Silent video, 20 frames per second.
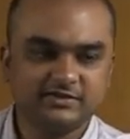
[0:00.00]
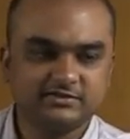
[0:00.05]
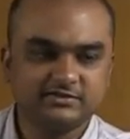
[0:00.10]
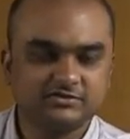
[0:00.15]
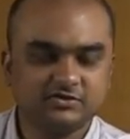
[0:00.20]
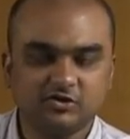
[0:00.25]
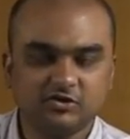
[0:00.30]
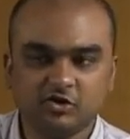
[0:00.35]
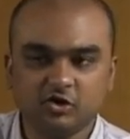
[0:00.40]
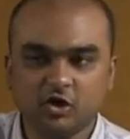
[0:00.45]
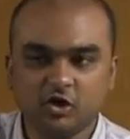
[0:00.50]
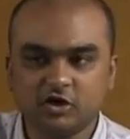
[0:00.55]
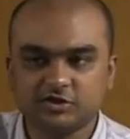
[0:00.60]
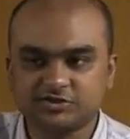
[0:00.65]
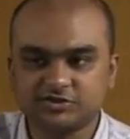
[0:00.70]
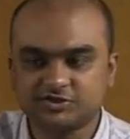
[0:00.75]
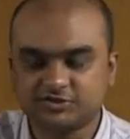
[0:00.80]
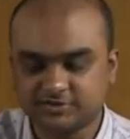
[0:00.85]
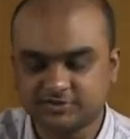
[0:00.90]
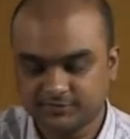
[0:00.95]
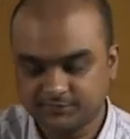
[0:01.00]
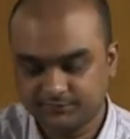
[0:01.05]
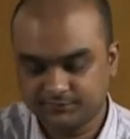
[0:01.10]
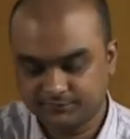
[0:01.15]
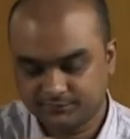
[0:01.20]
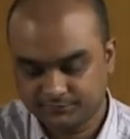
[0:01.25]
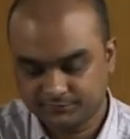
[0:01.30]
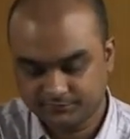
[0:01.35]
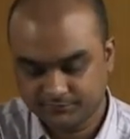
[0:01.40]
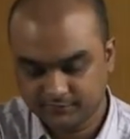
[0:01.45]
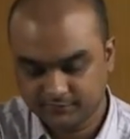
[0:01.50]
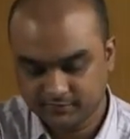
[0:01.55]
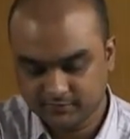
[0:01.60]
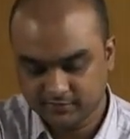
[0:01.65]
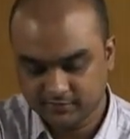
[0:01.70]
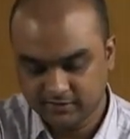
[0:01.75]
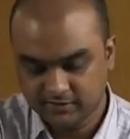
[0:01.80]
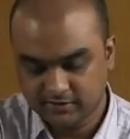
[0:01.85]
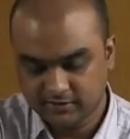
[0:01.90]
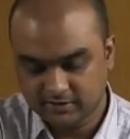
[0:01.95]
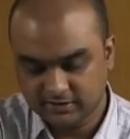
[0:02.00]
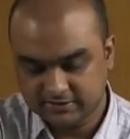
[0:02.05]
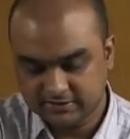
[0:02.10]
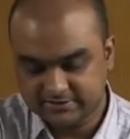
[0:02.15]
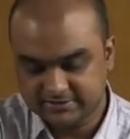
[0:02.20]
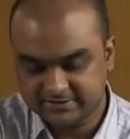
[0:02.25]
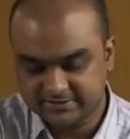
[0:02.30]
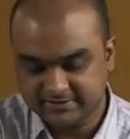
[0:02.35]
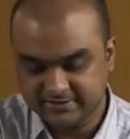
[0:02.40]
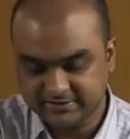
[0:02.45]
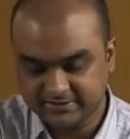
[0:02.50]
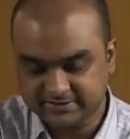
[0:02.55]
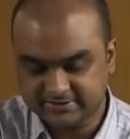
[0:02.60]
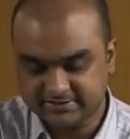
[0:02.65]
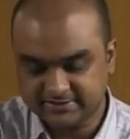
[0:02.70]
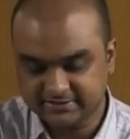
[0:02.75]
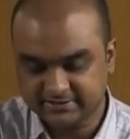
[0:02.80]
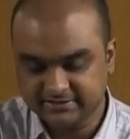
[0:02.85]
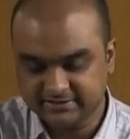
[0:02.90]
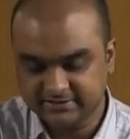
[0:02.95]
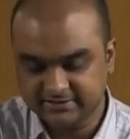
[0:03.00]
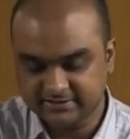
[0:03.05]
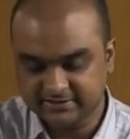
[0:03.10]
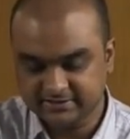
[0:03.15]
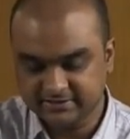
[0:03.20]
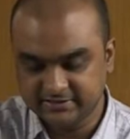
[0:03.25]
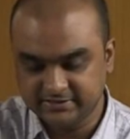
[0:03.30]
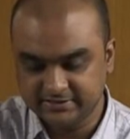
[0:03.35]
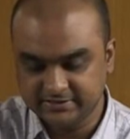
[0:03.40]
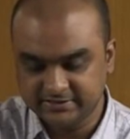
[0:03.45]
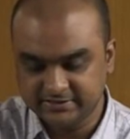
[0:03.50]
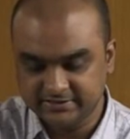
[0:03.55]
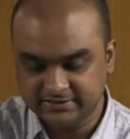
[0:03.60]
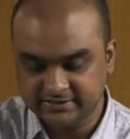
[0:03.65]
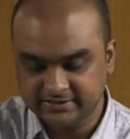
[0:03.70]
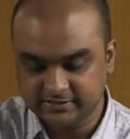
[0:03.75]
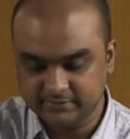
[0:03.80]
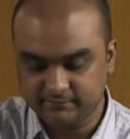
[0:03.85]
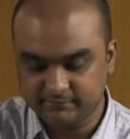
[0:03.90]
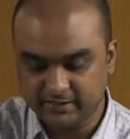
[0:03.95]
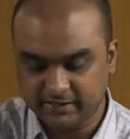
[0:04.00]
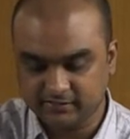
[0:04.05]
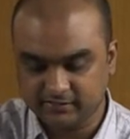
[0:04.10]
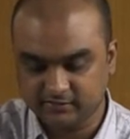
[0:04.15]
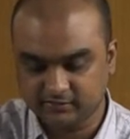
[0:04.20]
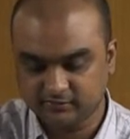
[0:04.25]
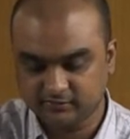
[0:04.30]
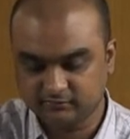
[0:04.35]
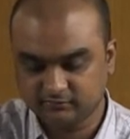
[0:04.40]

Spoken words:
lost a six year legal battle